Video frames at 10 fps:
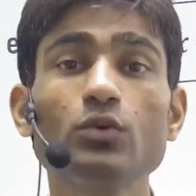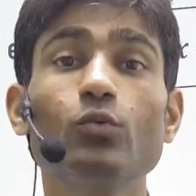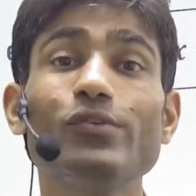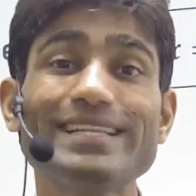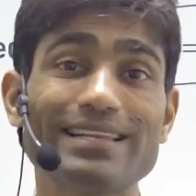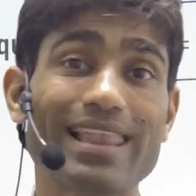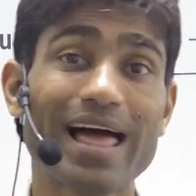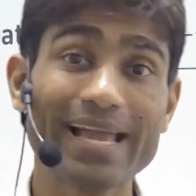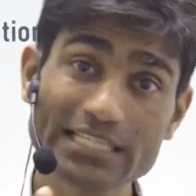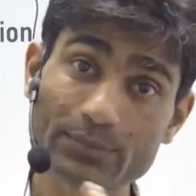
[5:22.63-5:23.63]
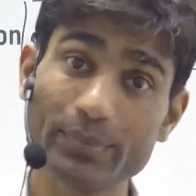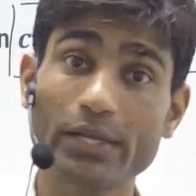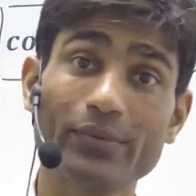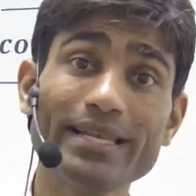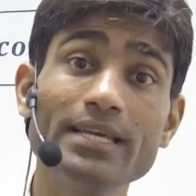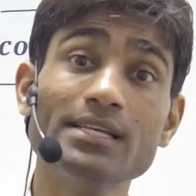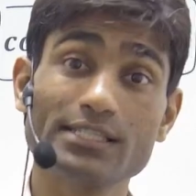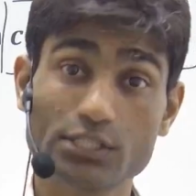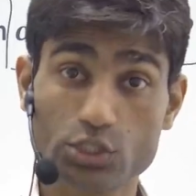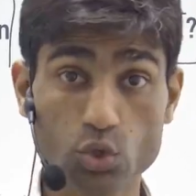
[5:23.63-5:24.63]
which lies between
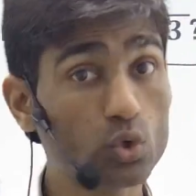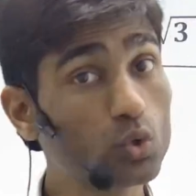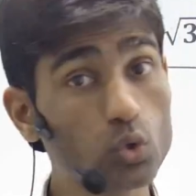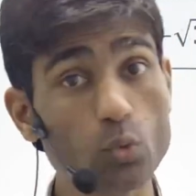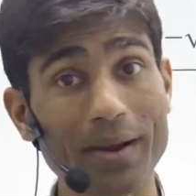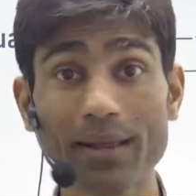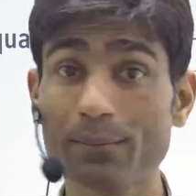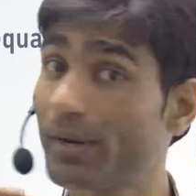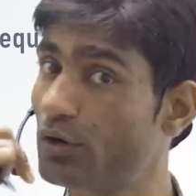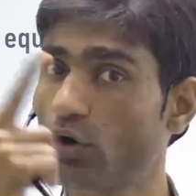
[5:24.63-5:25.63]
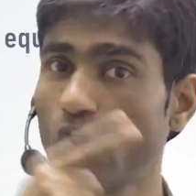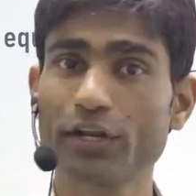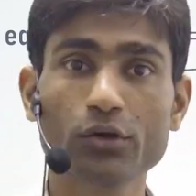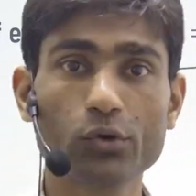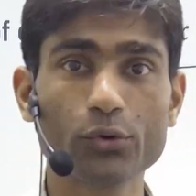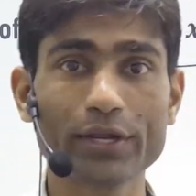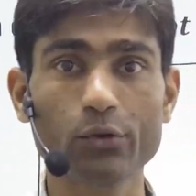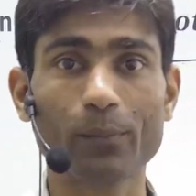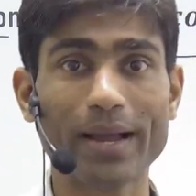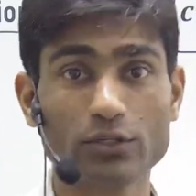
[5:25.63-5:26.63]
0 to 2 pi but not including 2
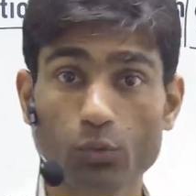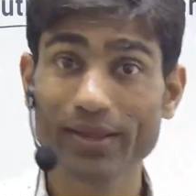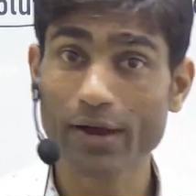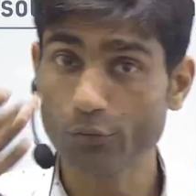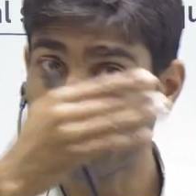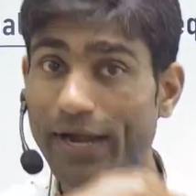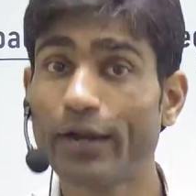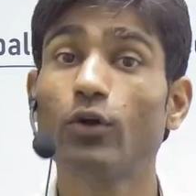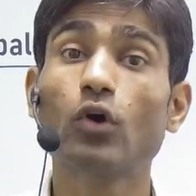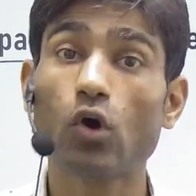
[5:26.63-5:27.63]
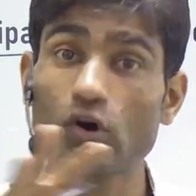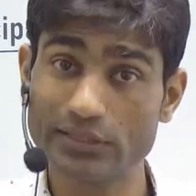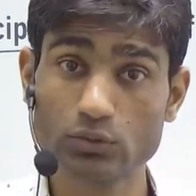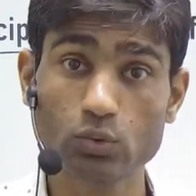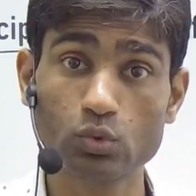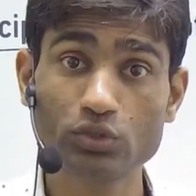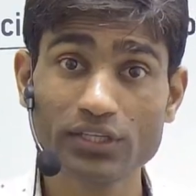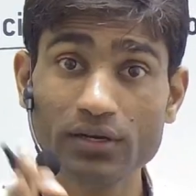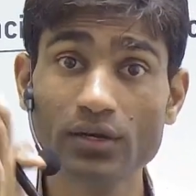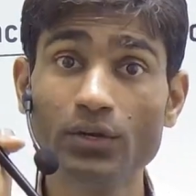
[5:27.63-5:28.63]
pi. So we have to find out all the
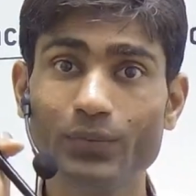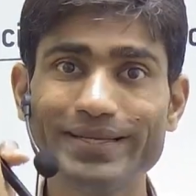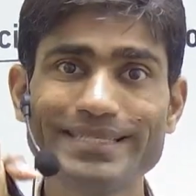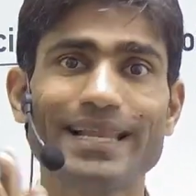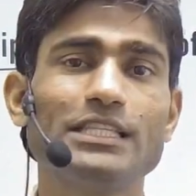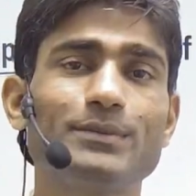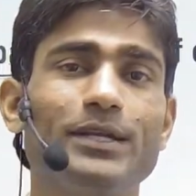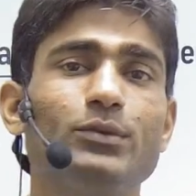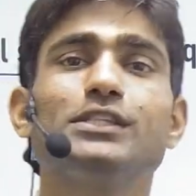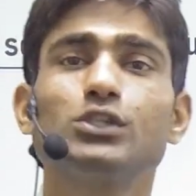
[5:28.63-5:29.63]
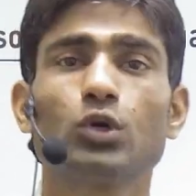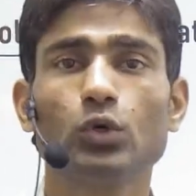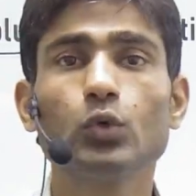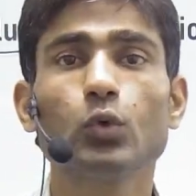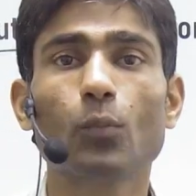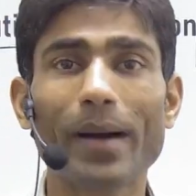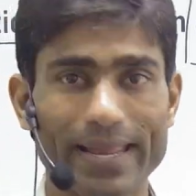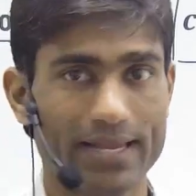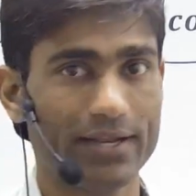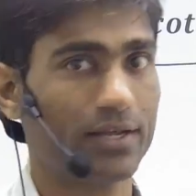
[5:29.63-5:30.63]
solution which lies between 0 to 2 pi
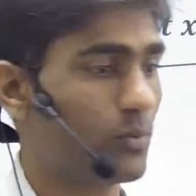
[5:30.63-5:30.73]
interval.